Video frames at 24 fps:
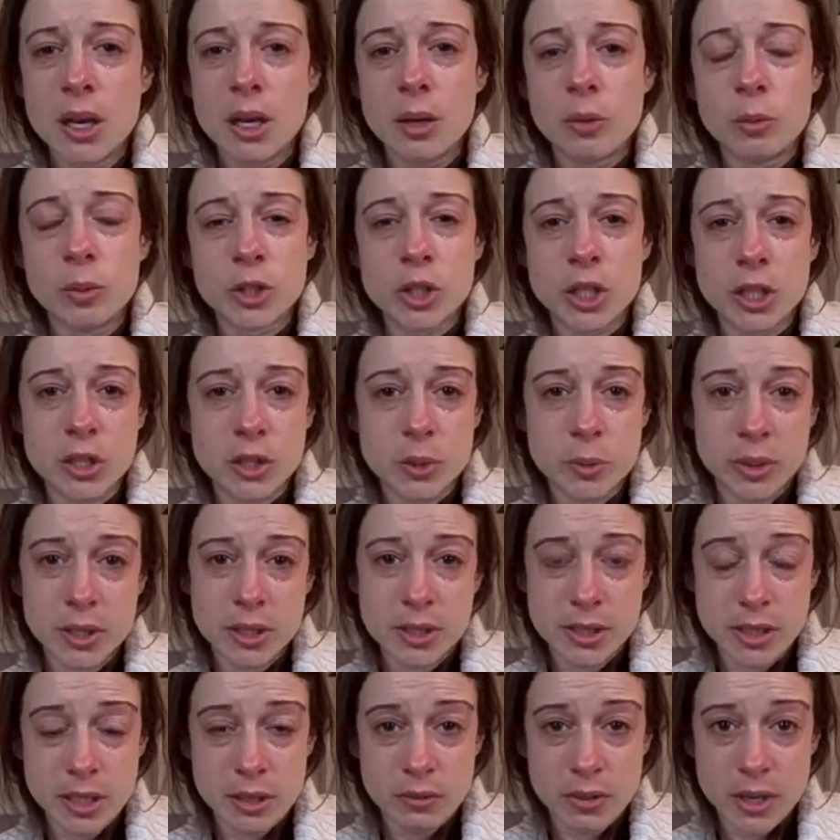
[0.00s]
which I just went to
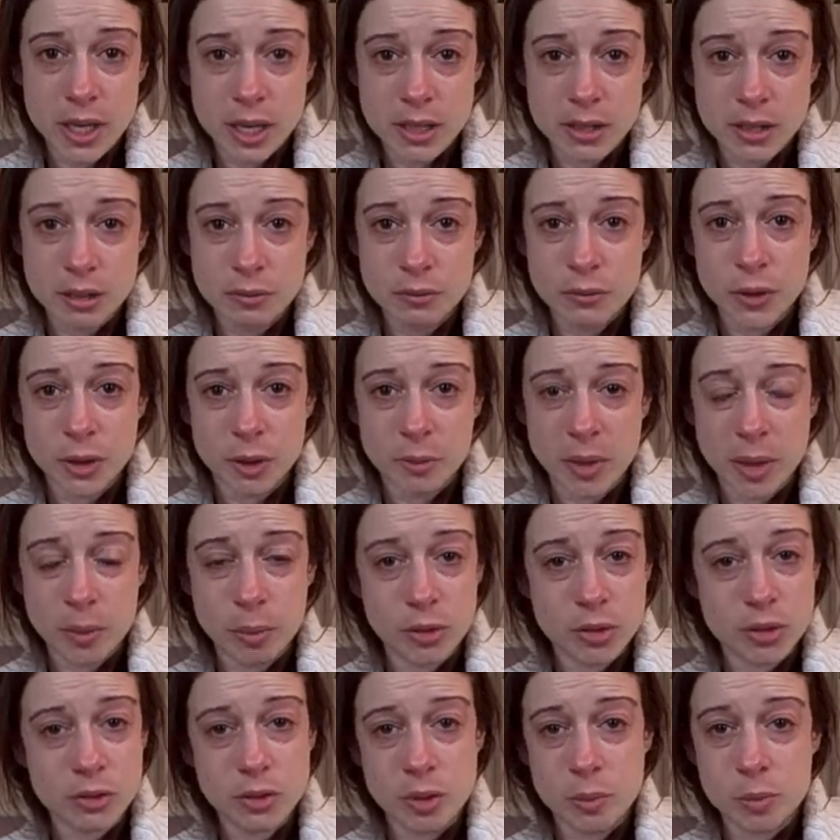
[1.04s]
CVS and filled my
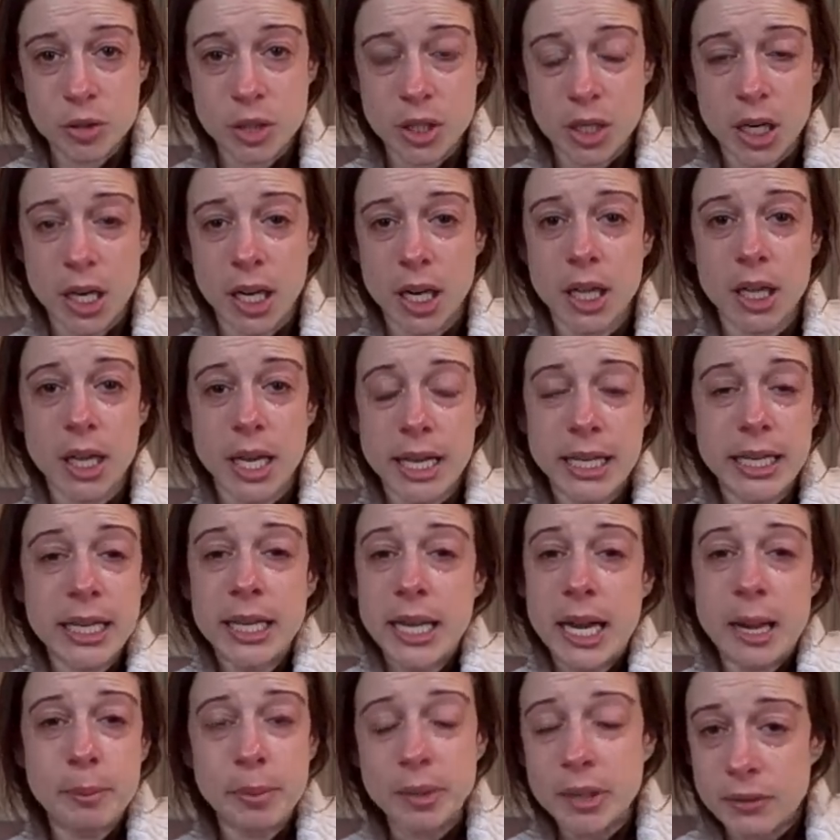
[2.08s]
prescription, and I
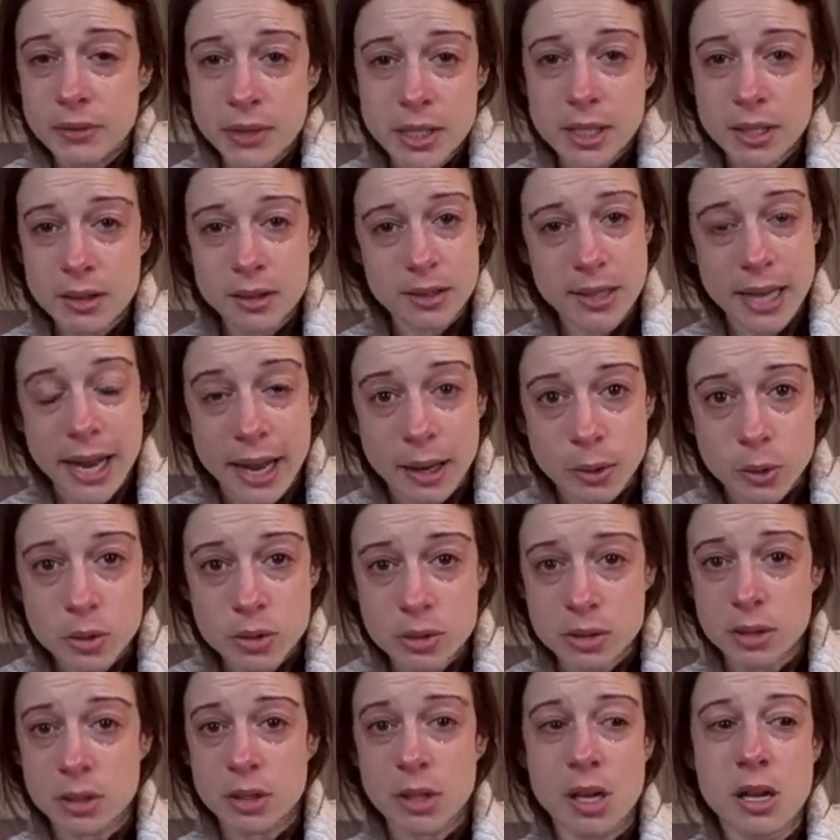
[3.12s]
cannot believe it's in this
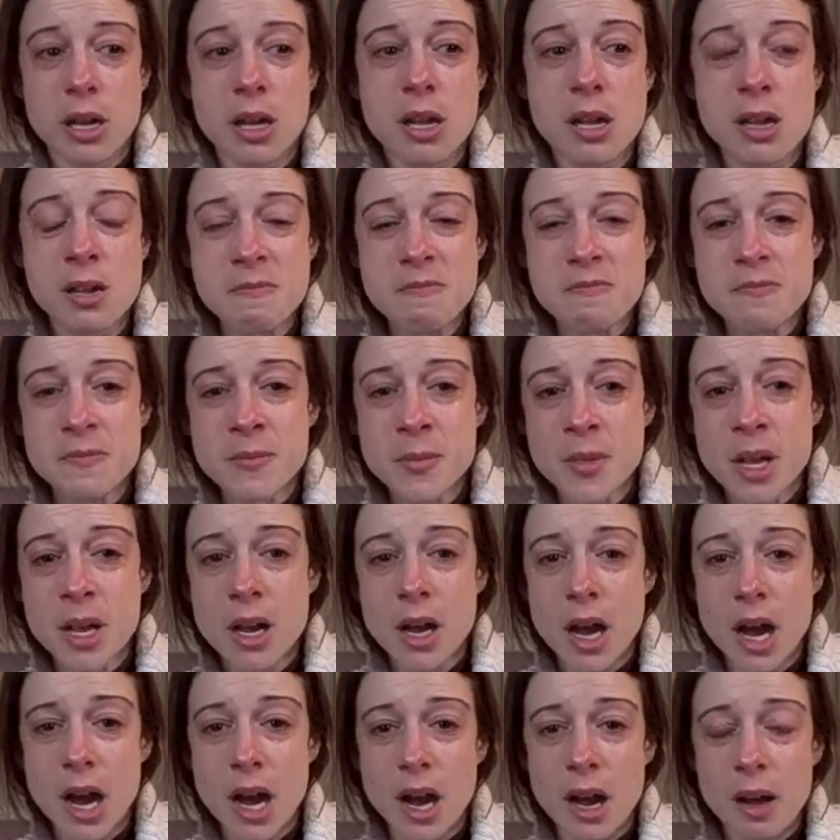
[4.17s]
house.
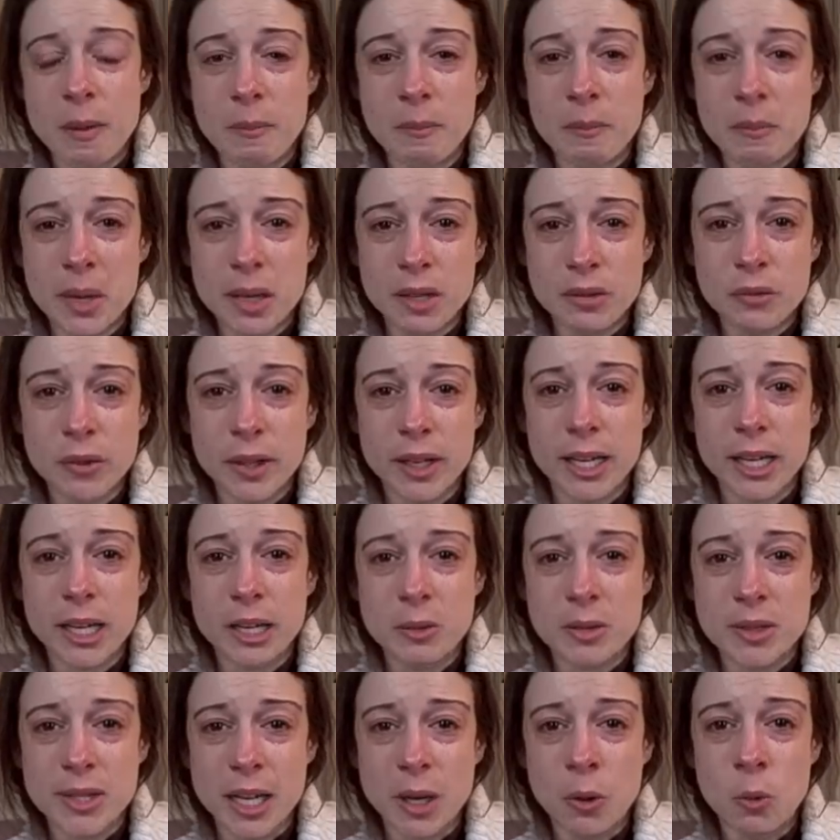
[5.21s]
I felt like I
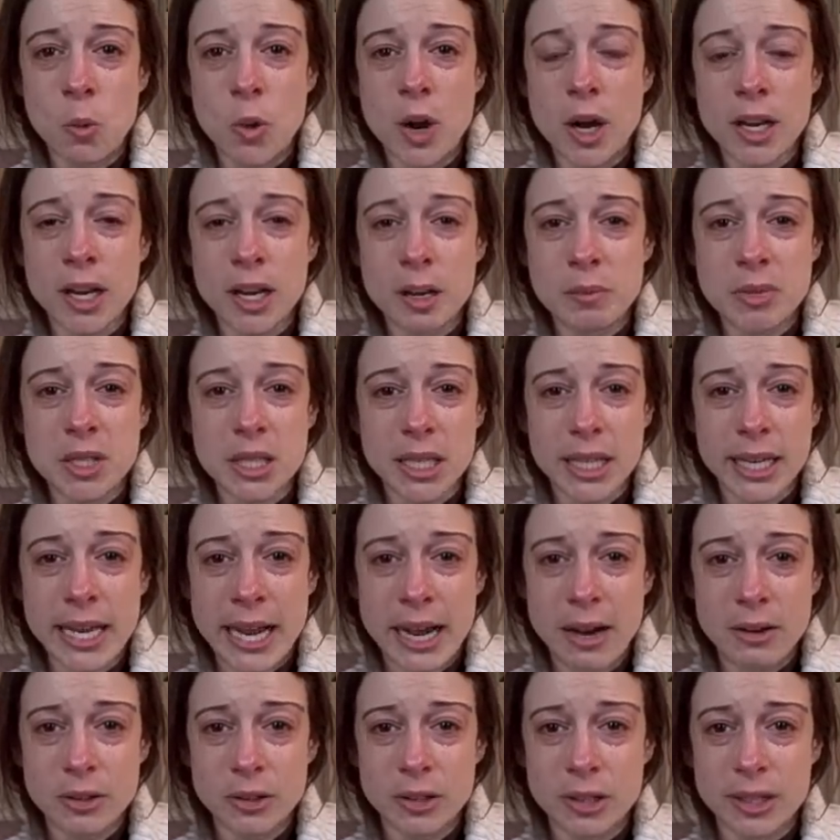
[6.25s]
was walking up to the
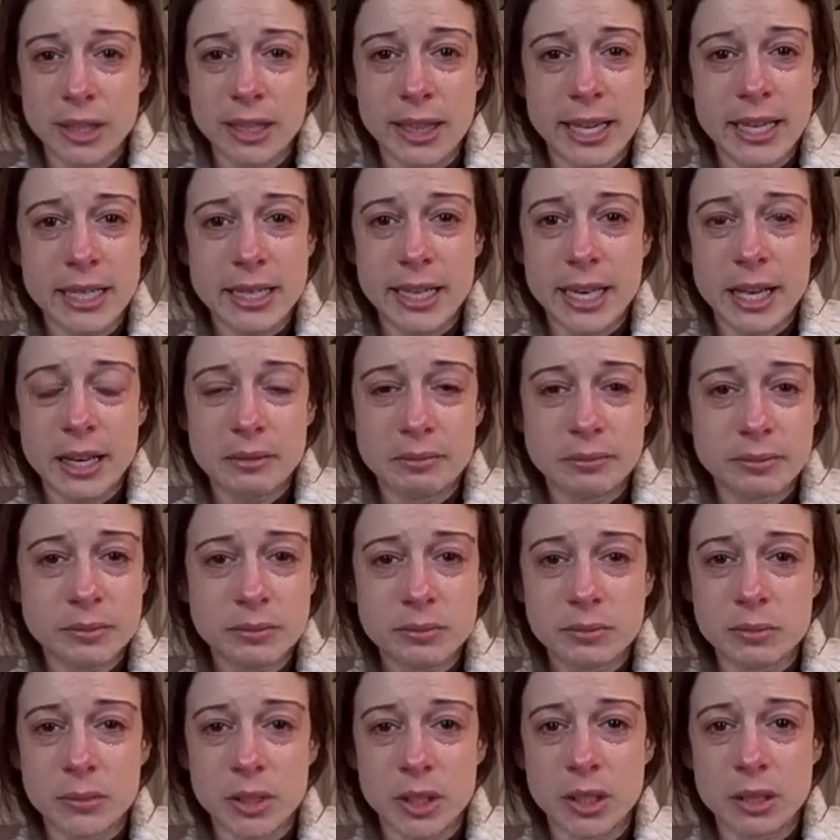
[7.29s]
counter to get
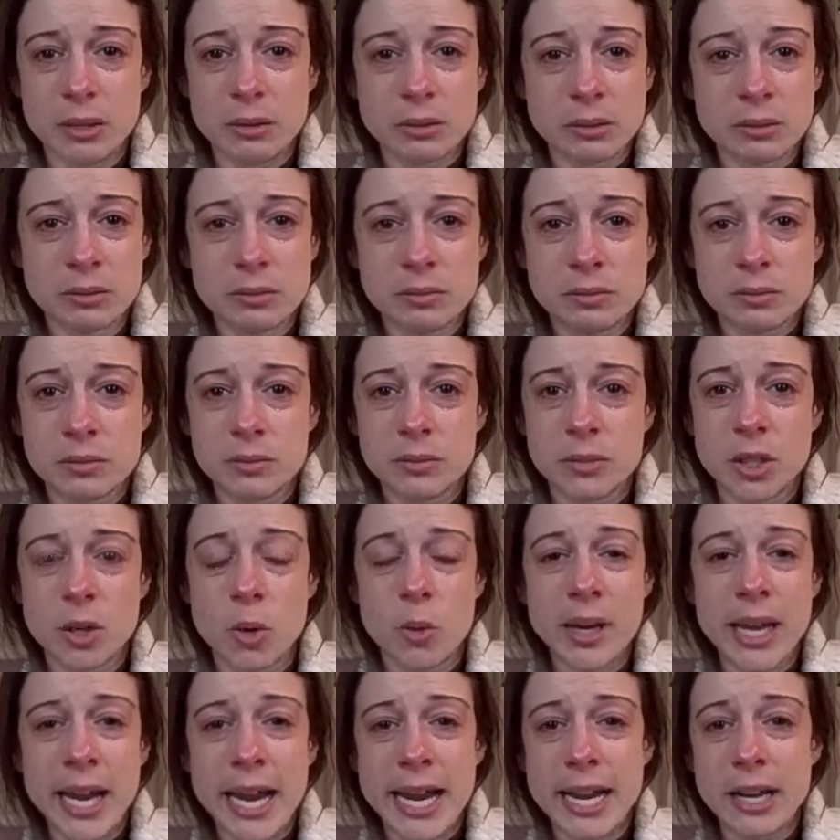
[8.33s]

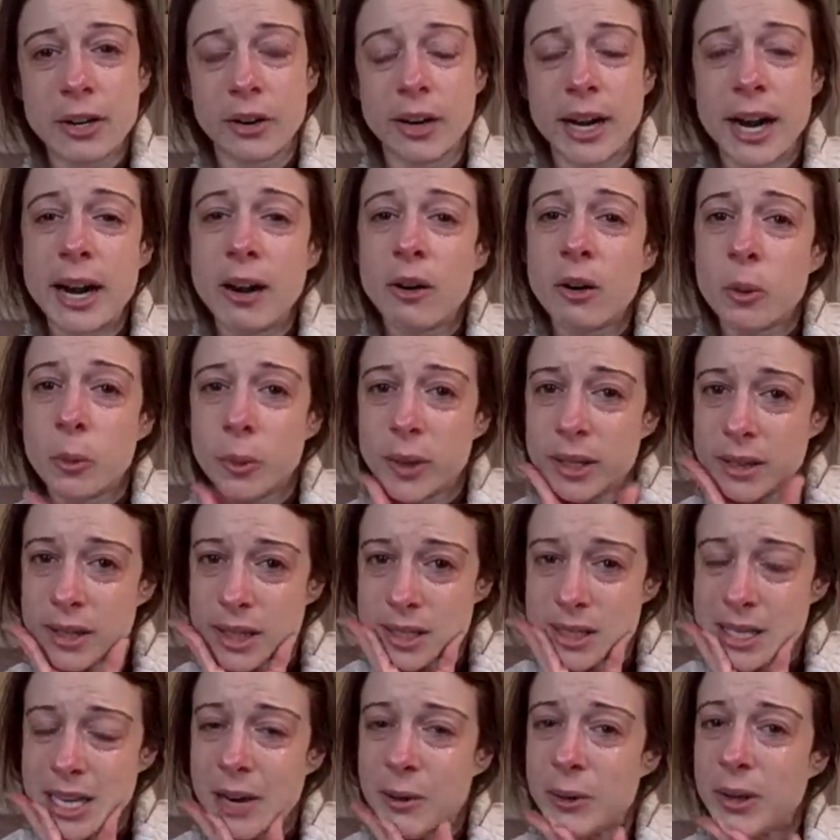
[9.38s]
cocaine or heroin.
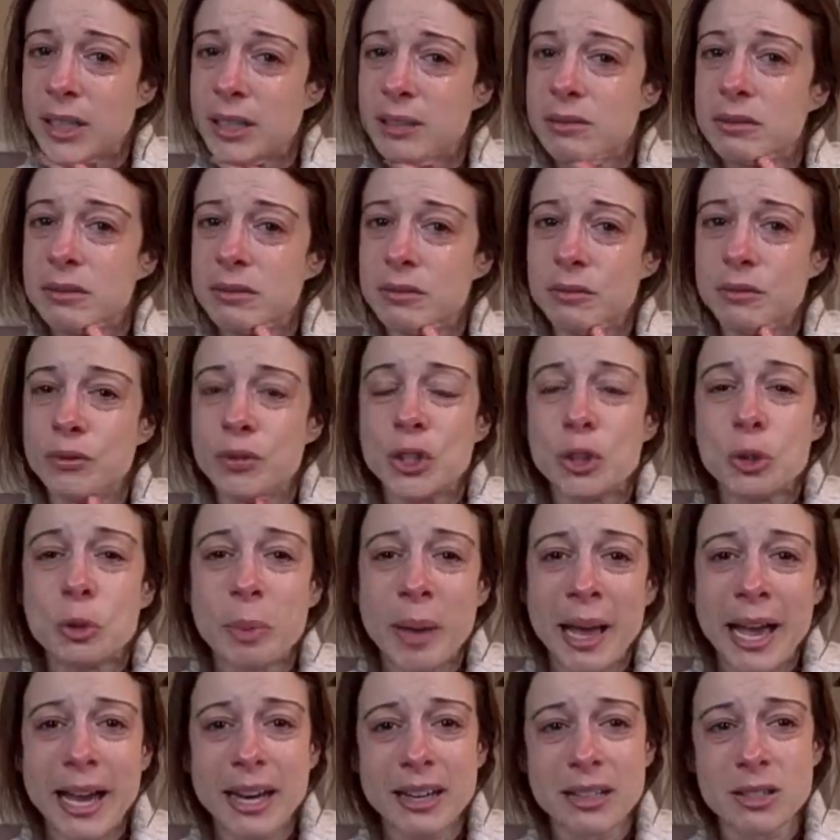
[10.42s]
That's how I view
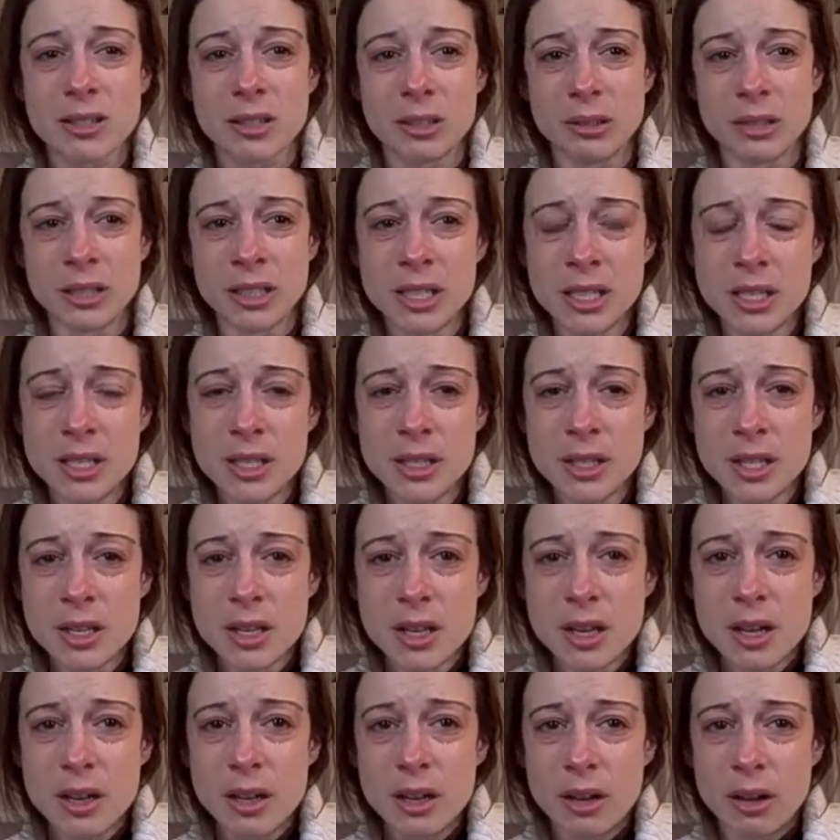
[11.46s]
Paxil,
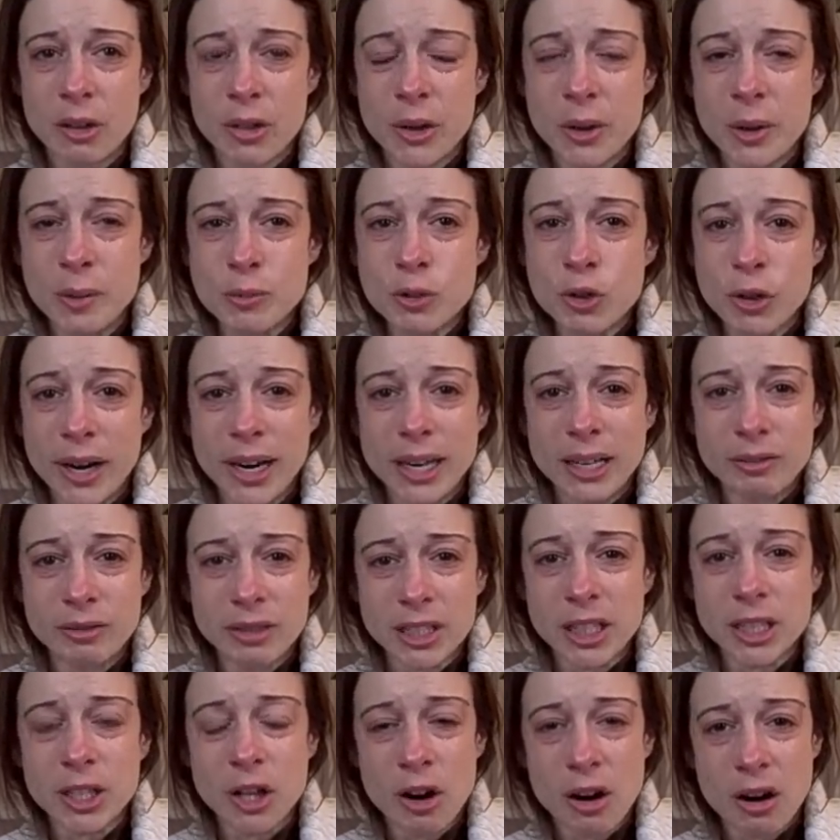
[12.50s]
although I'm trying
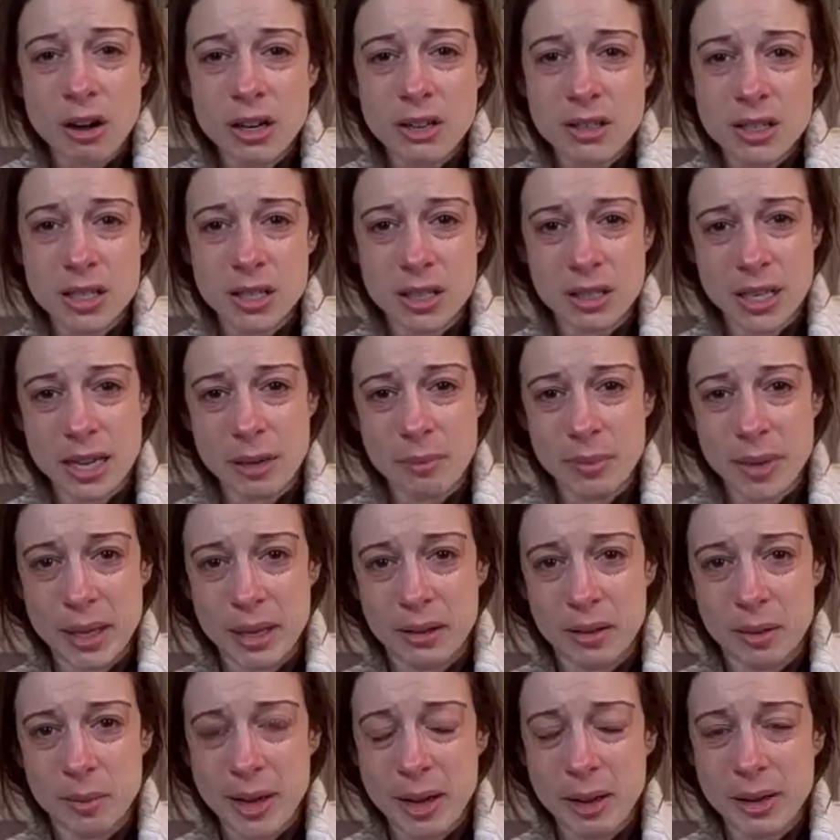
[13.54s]
really hard to get
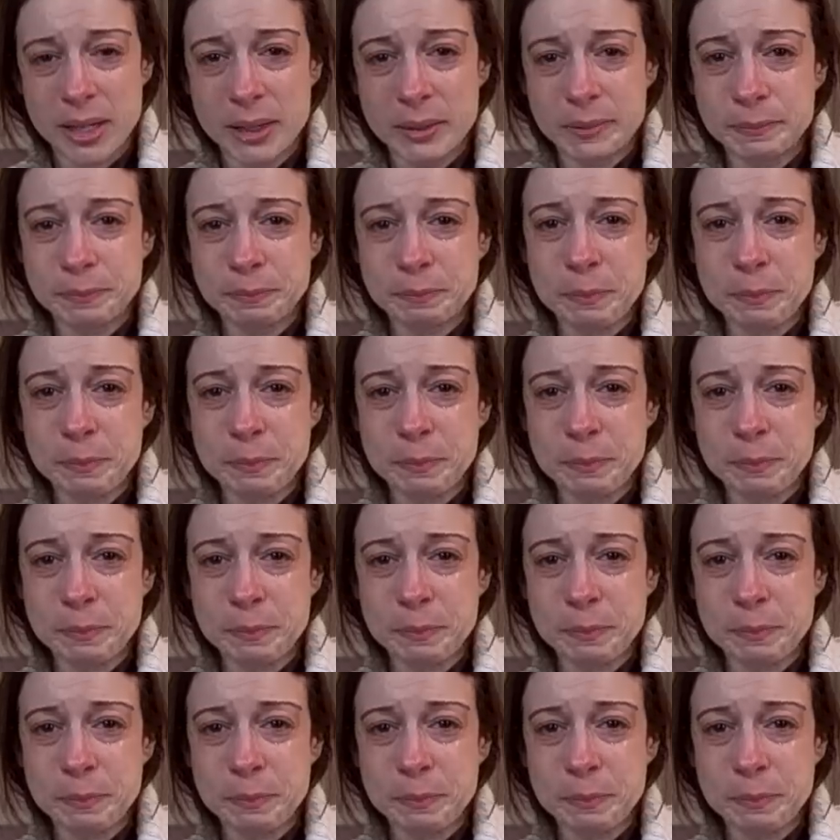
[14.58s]
better about it.